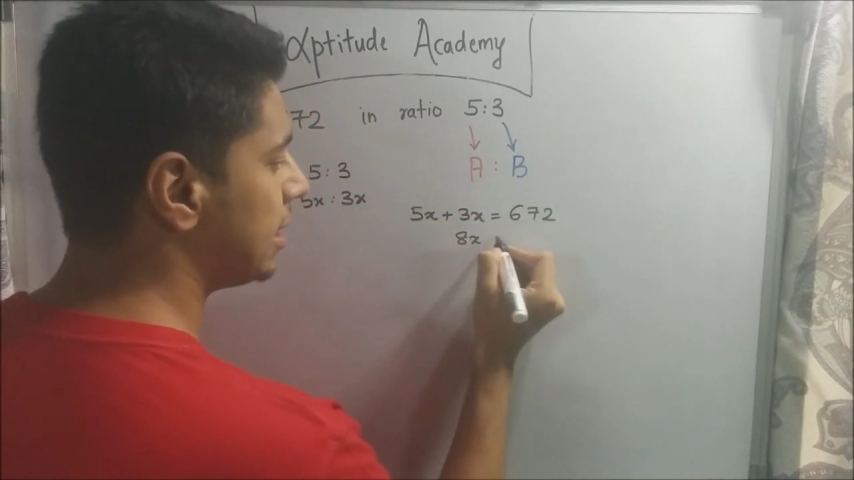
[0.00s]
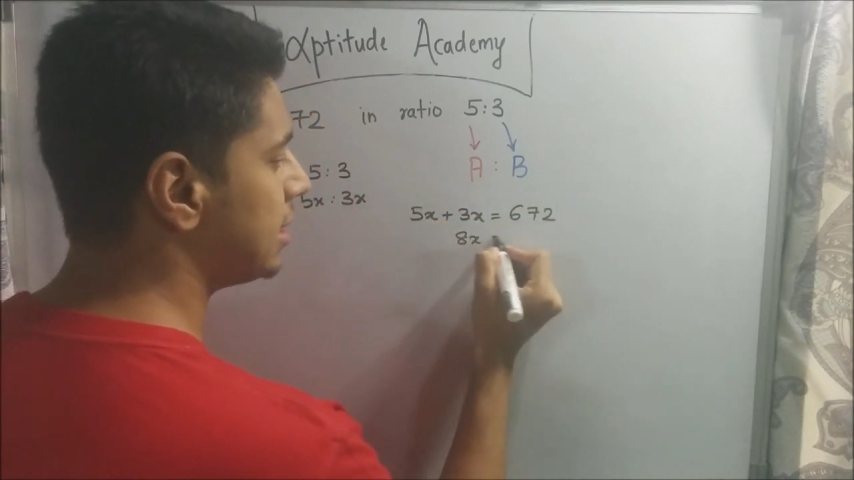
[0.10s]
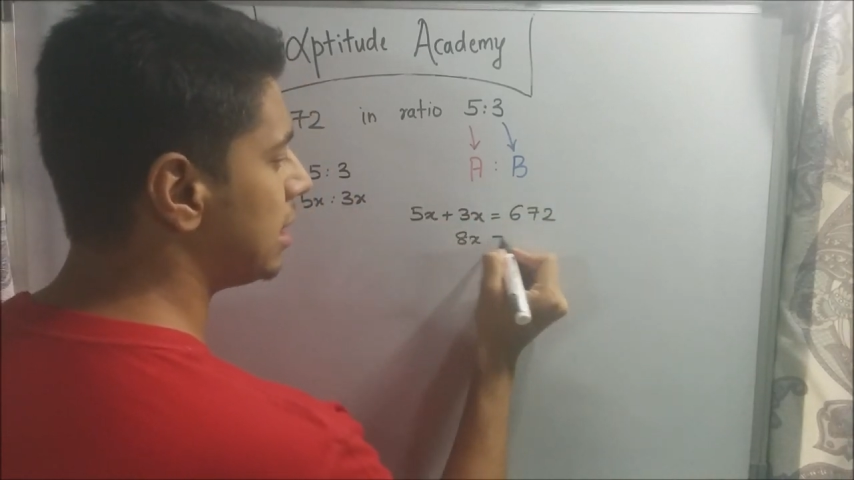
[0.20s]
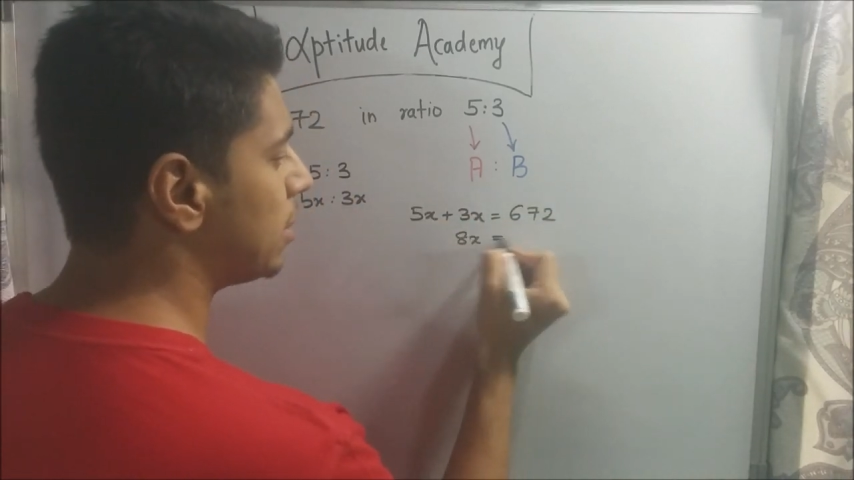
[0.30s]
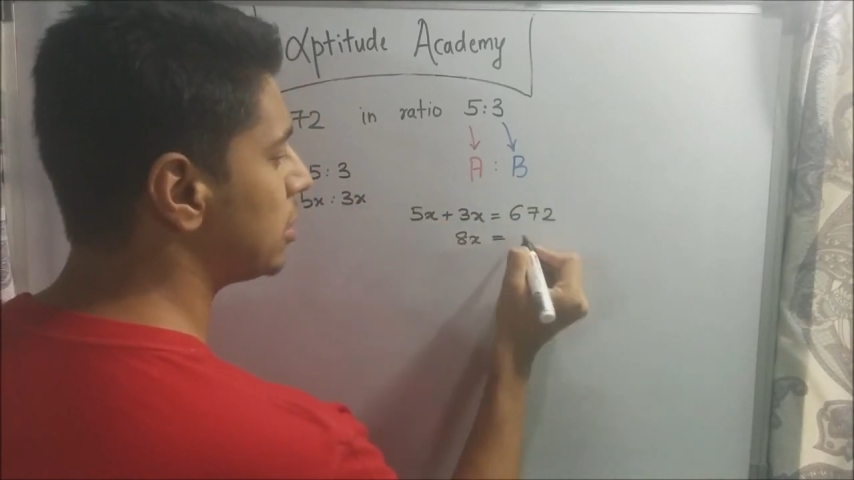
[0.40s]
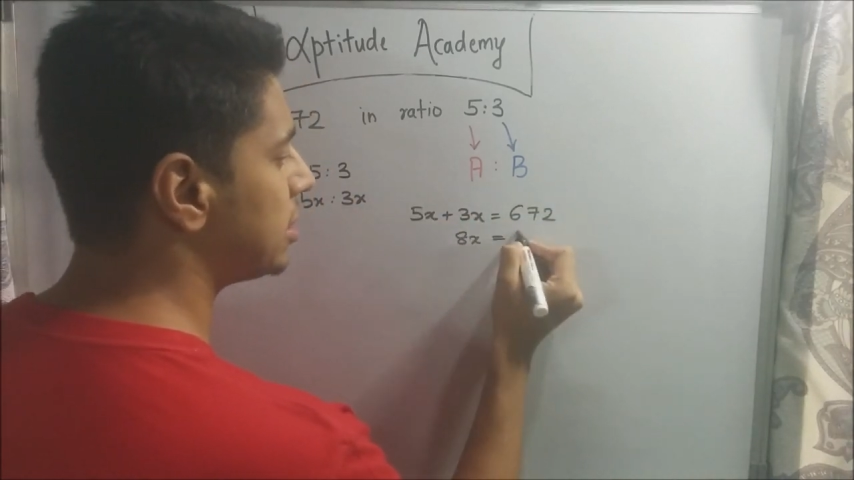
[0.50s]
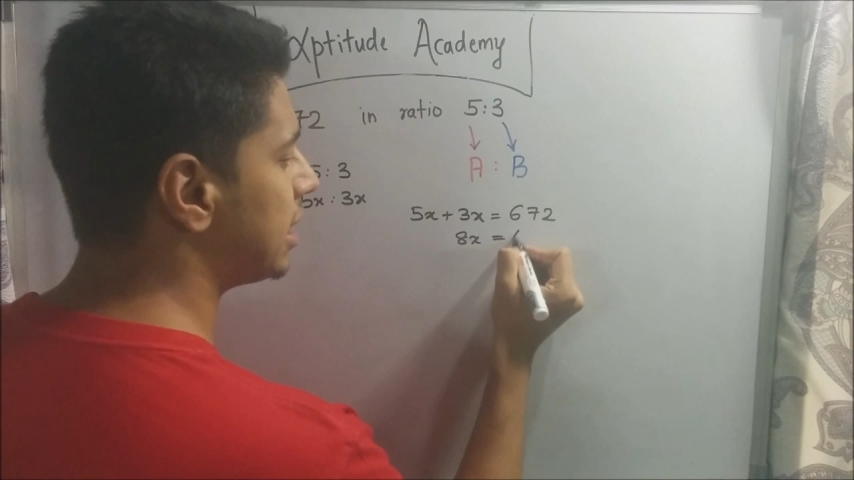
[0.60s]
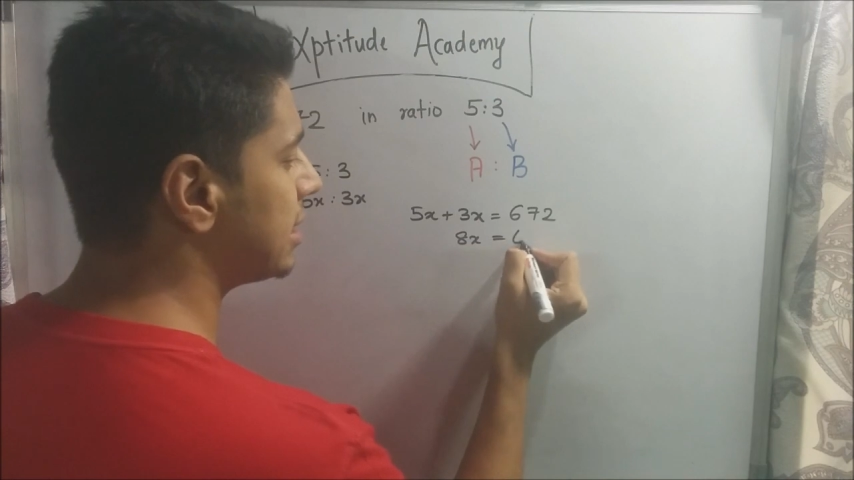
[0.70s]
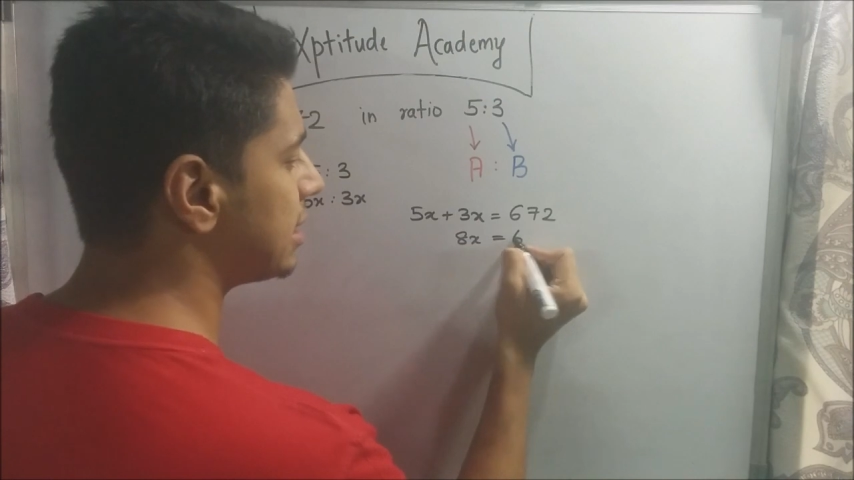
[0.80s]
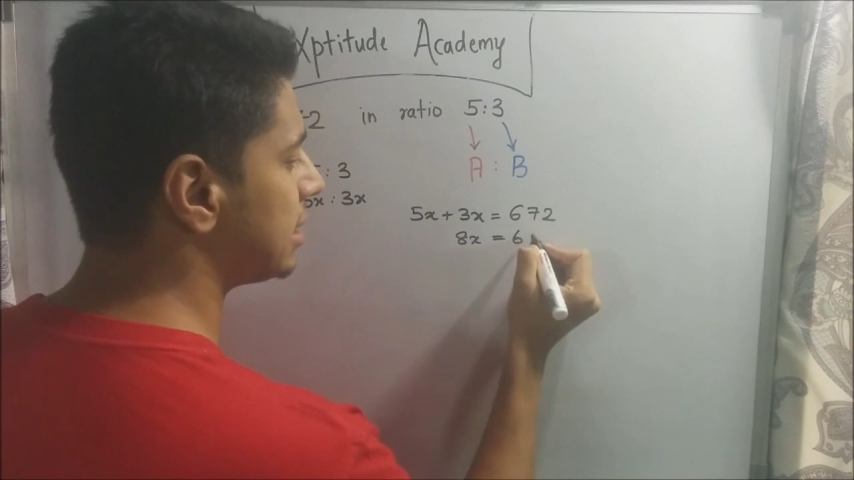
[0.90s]
is equal to
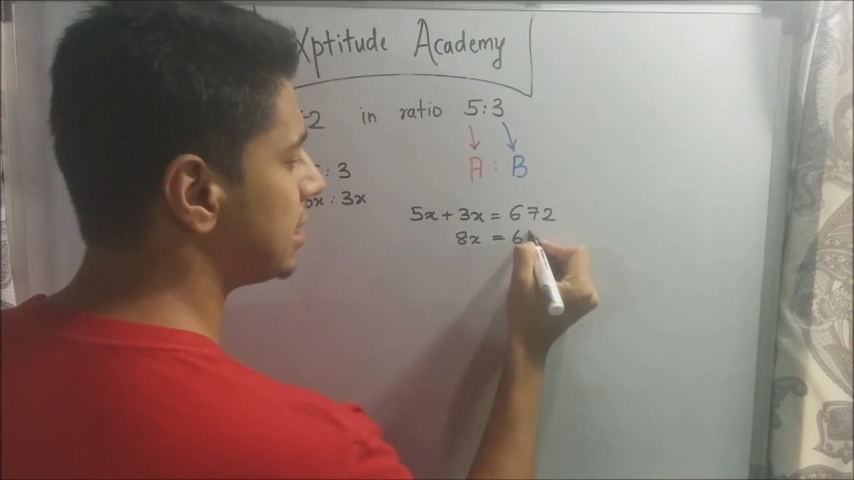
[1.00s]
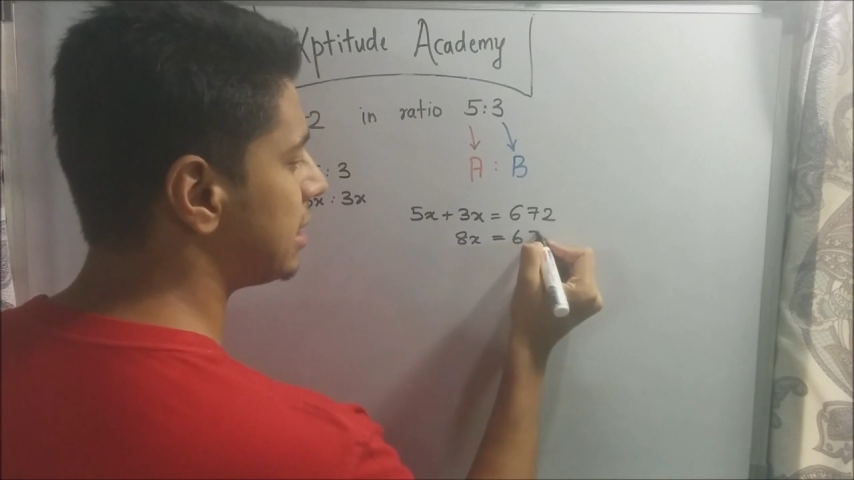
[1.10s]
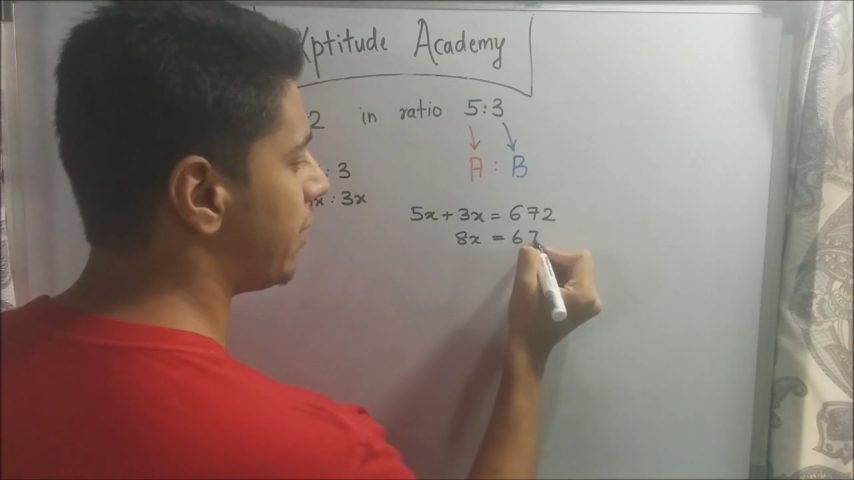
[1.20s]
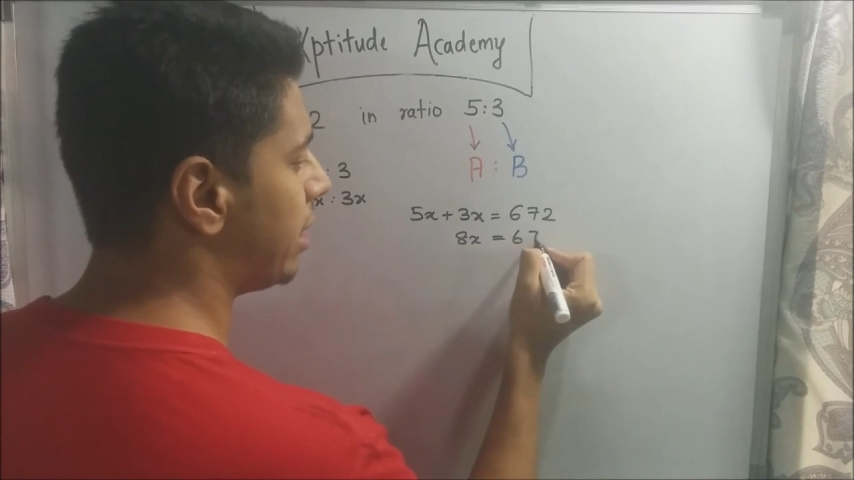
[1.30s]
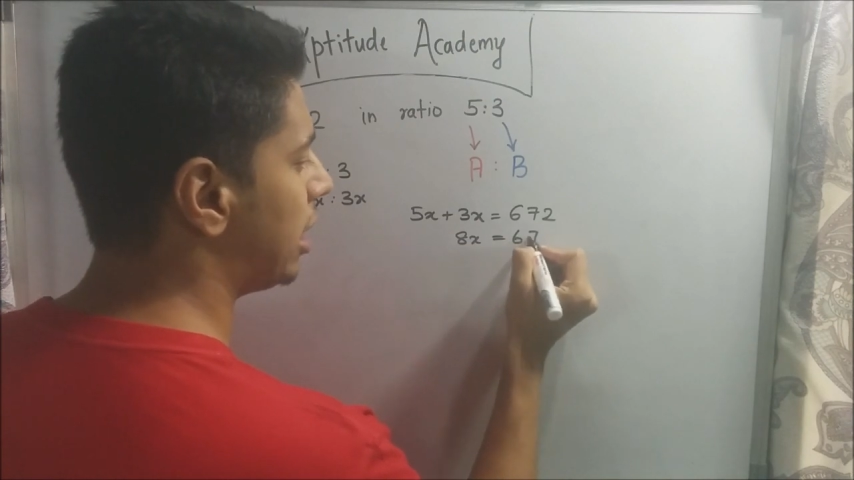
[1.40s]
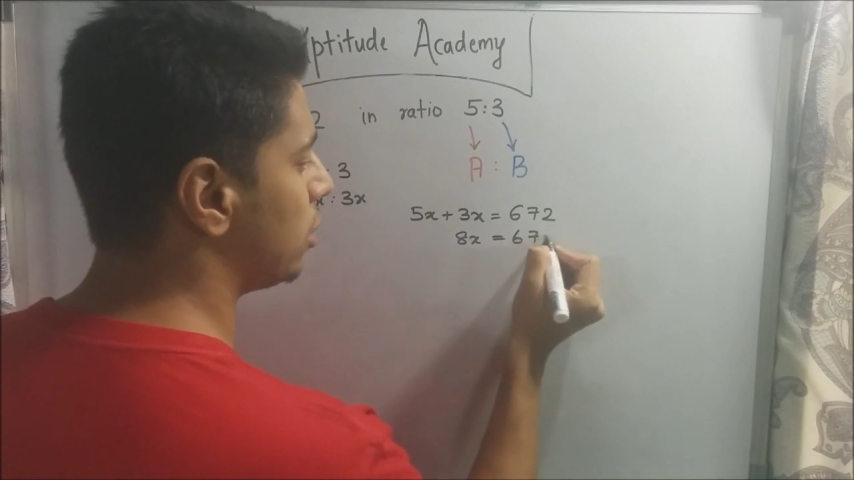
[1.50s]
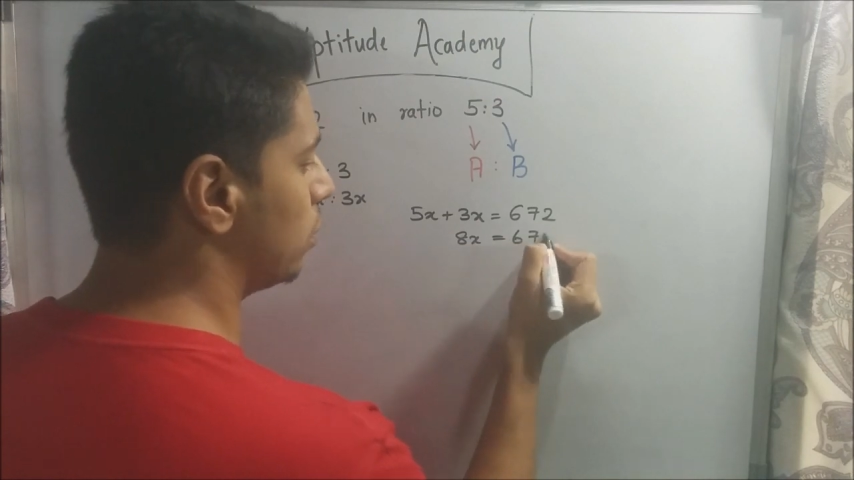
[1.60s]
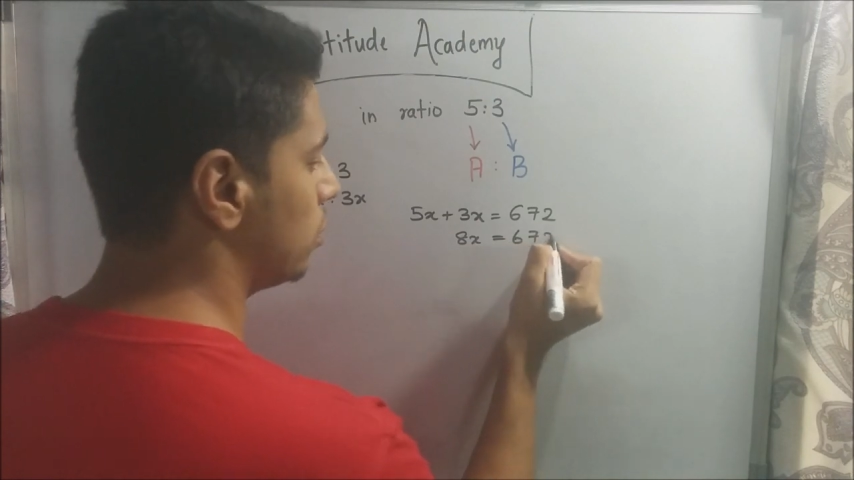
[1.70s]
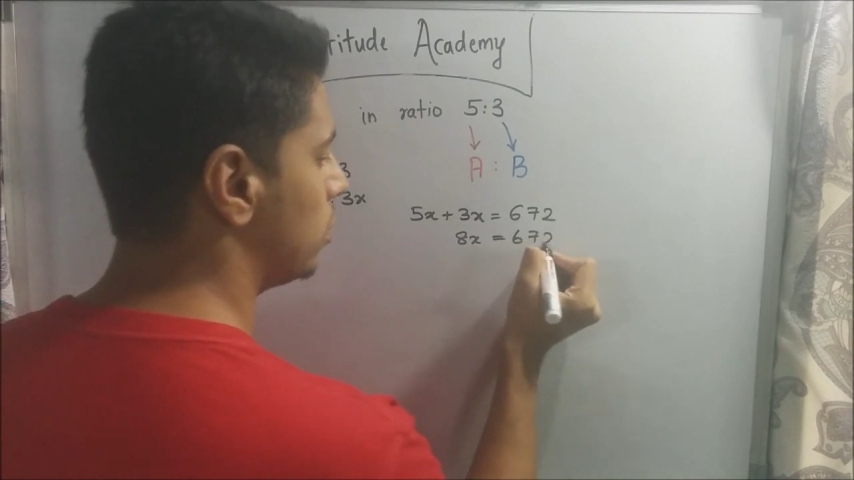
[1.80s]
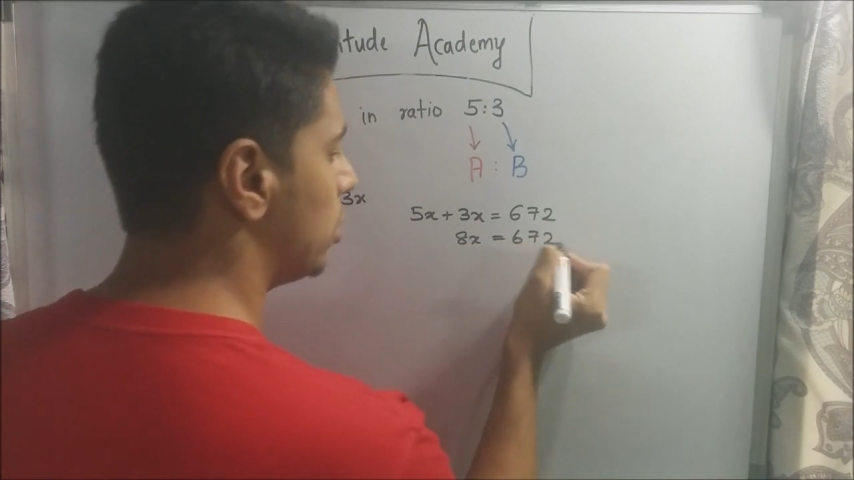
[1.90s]

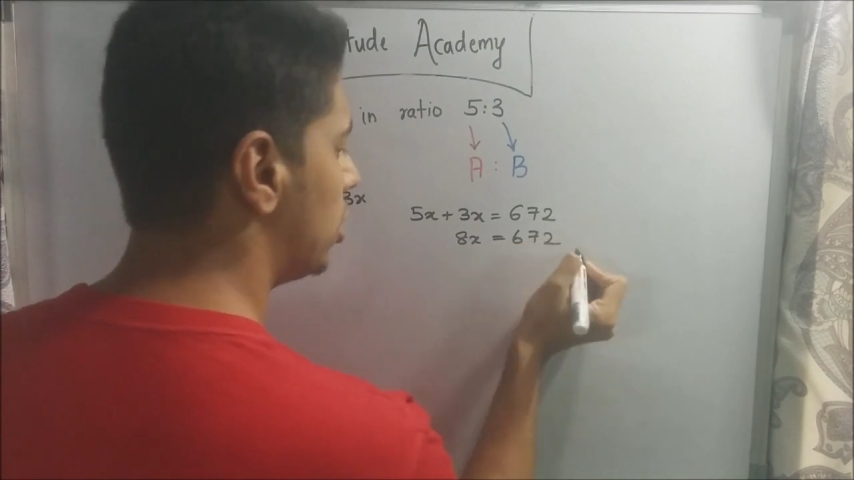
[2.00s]
672.